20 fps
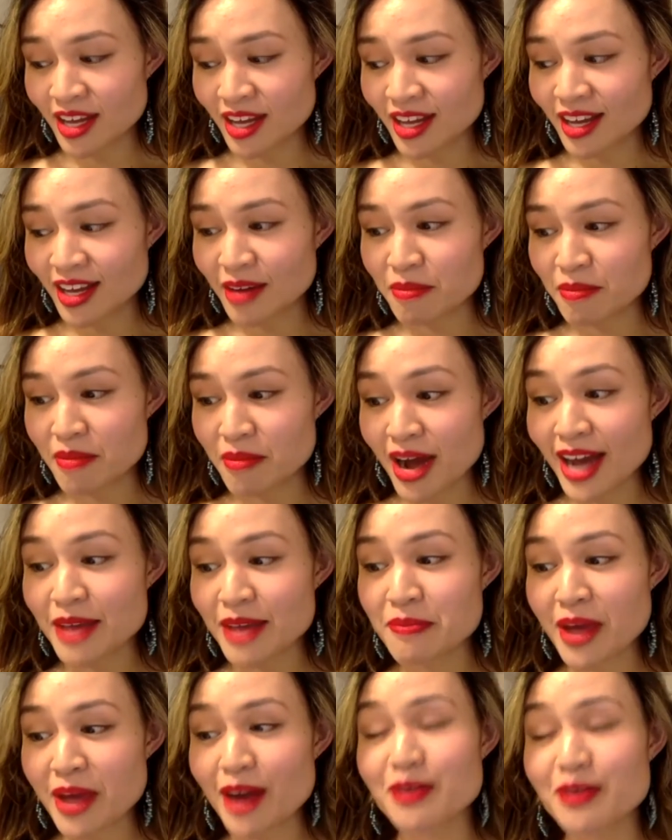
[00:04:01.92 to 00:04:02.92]
My
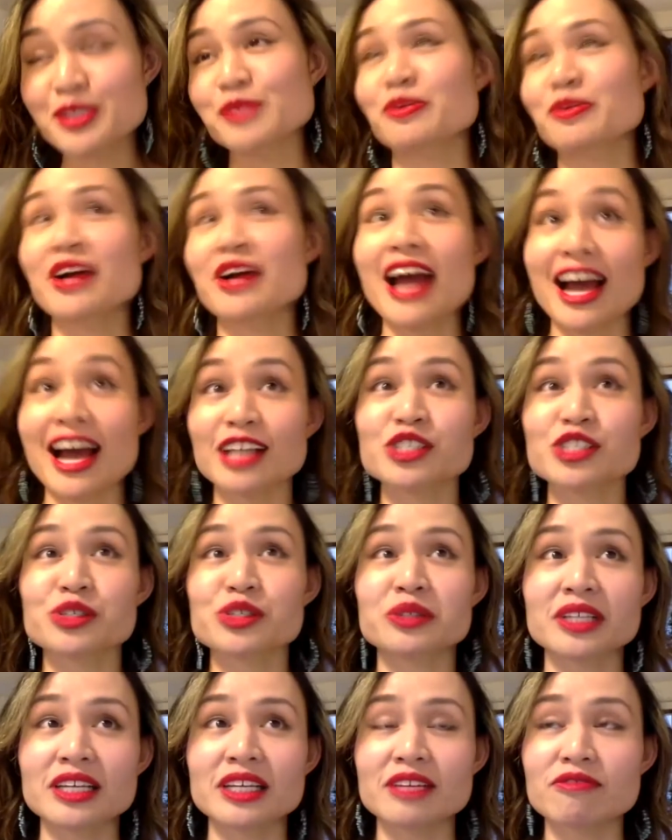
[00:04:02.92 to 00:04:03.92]
parents were
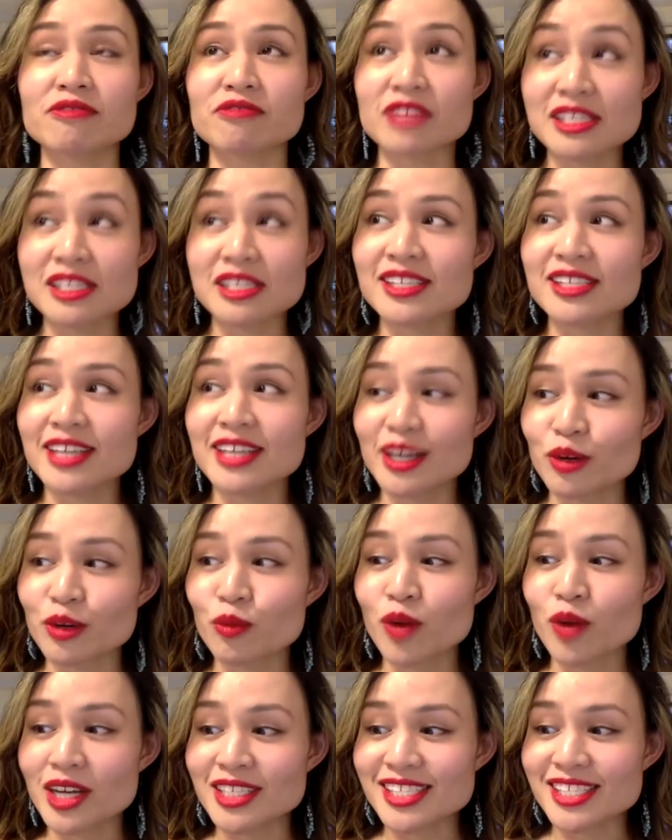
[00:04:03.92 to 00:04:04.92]
actually visiting
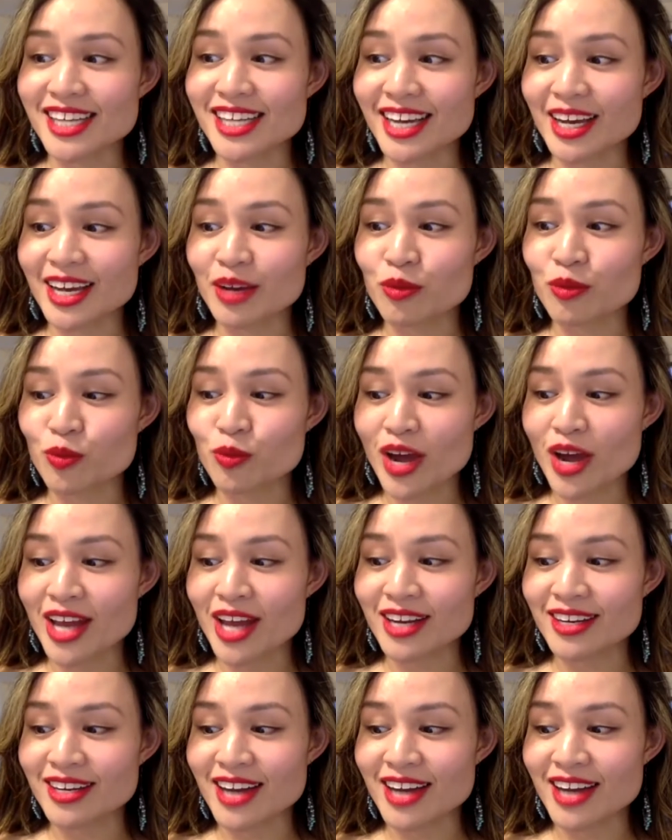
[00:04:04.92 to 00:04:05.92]
one day
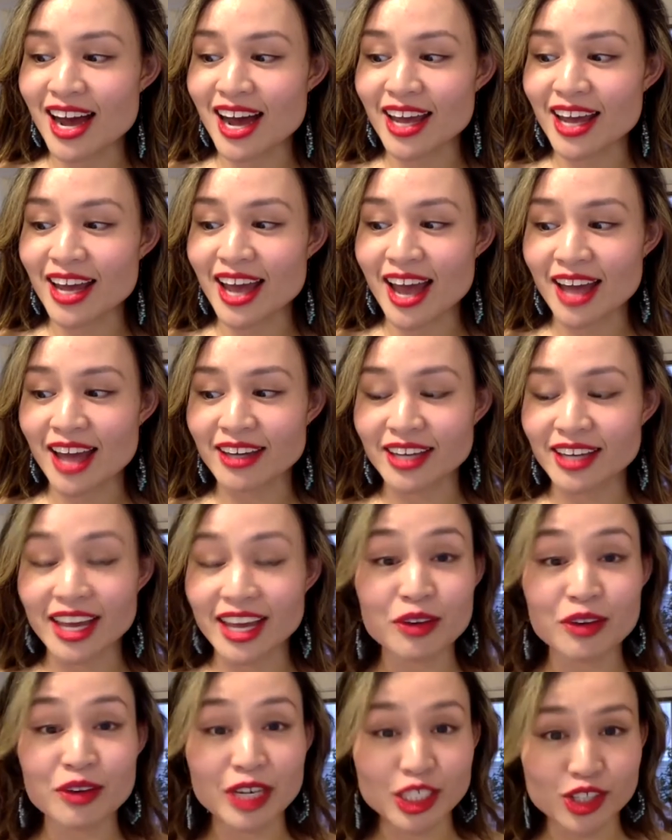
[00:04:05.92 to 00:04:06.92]
when I had a
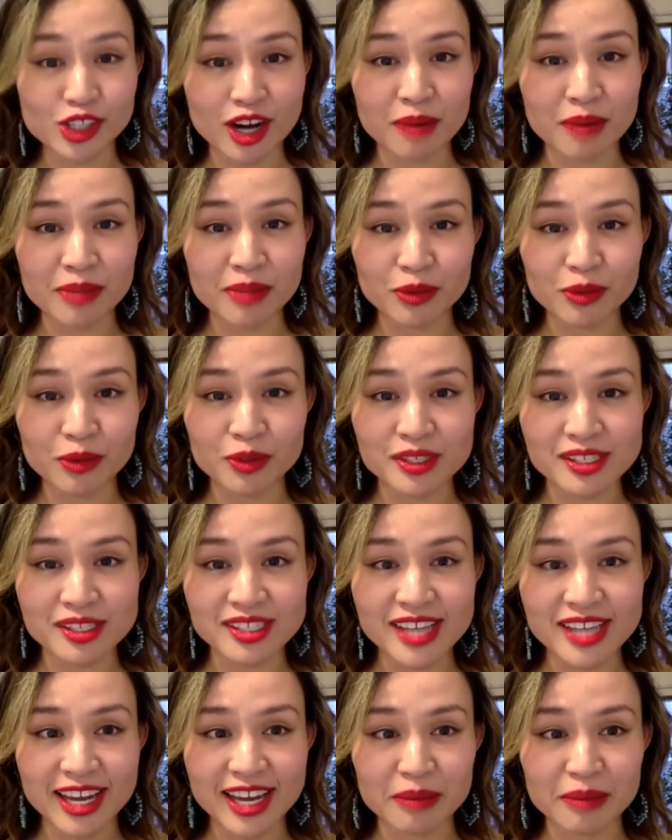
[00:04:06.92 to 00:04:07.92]
catering job that was
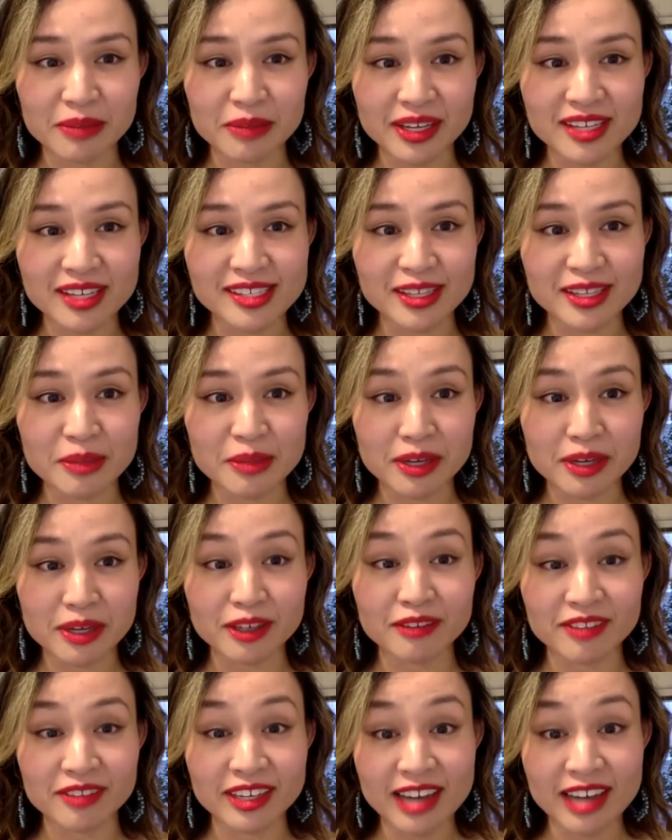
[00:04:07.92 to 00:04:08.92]
taking place in the middle
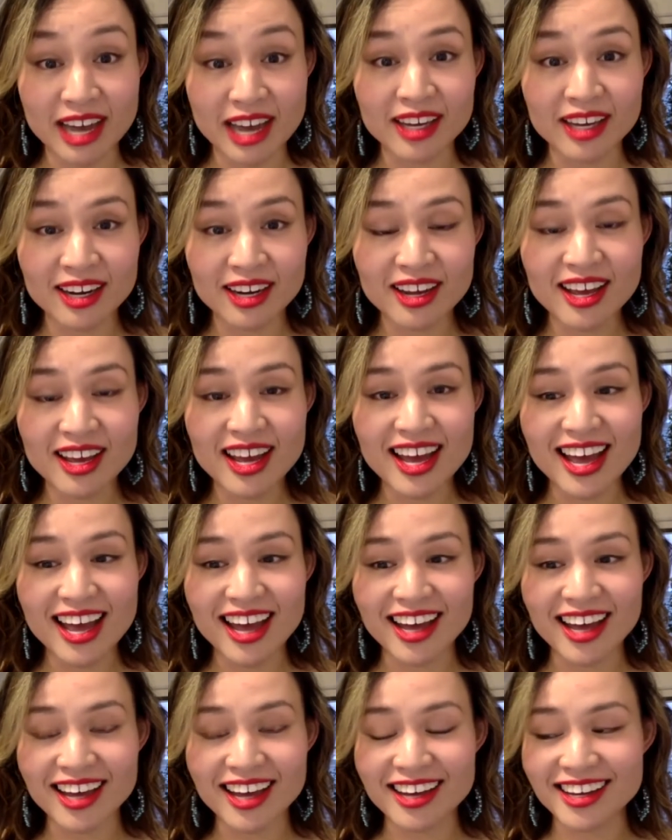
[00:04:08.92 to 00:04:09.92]
of the night.
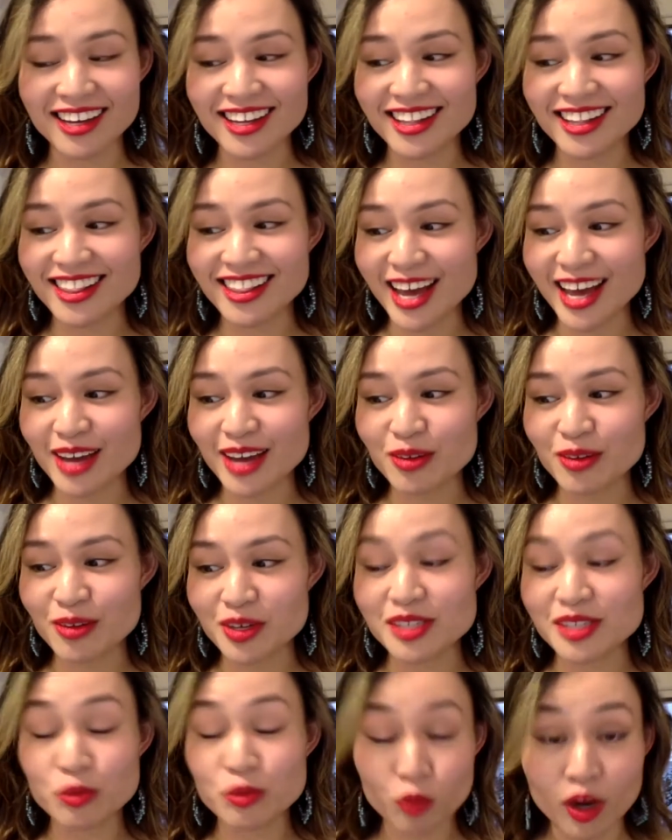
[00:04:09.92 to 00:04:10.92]
That
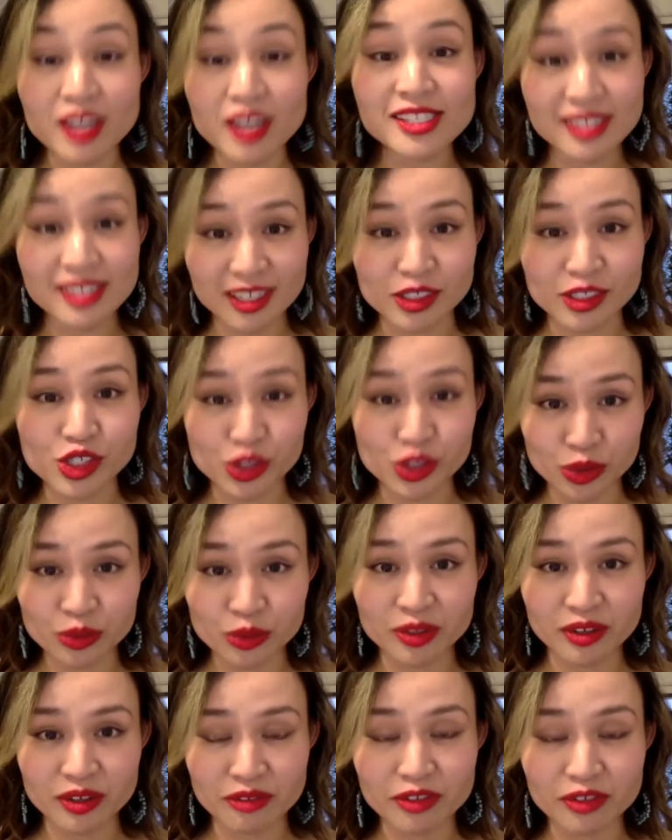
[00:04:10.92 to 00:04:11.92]
was a
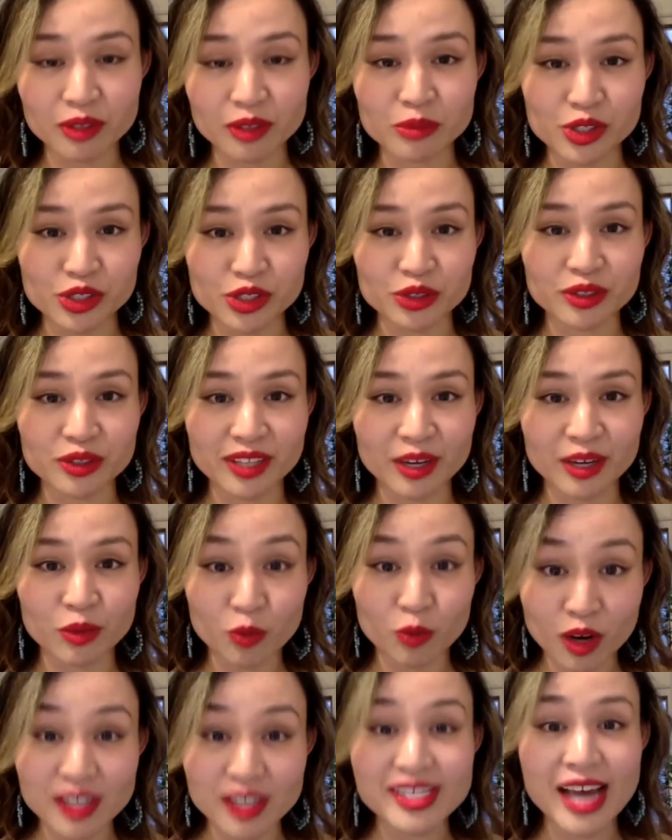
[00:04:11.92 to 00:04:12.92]
film shoot that
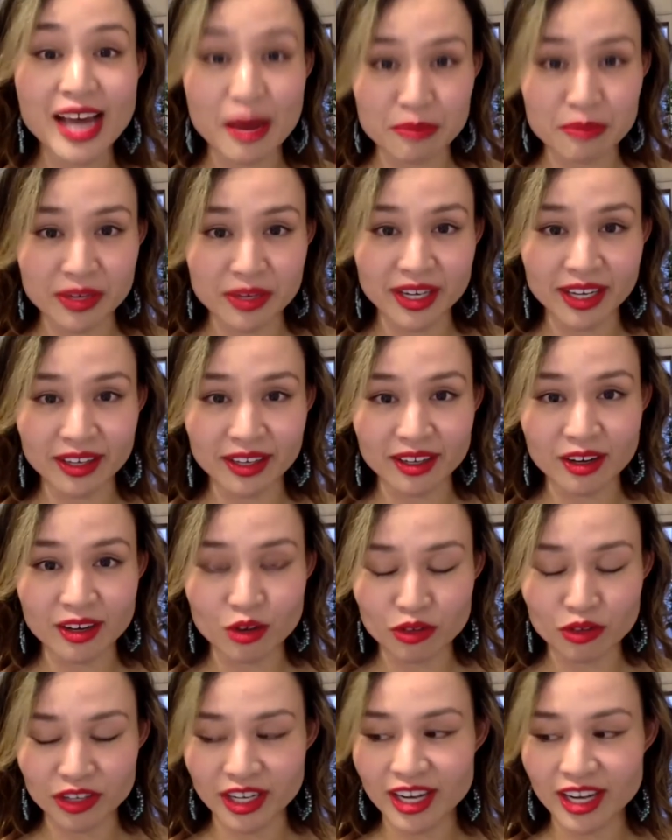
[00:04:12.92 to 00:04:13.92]
was happening
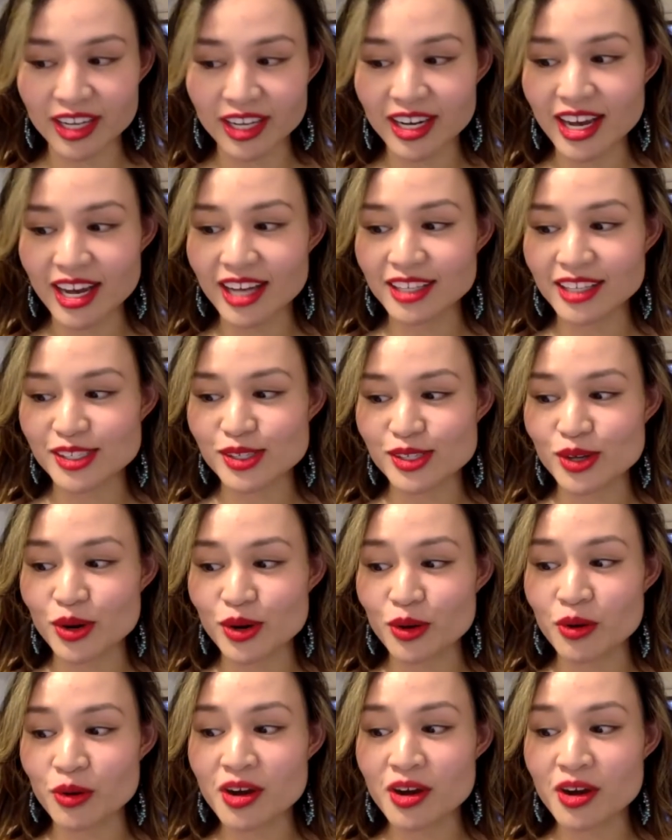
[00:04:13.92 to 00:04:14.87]
overnight, and so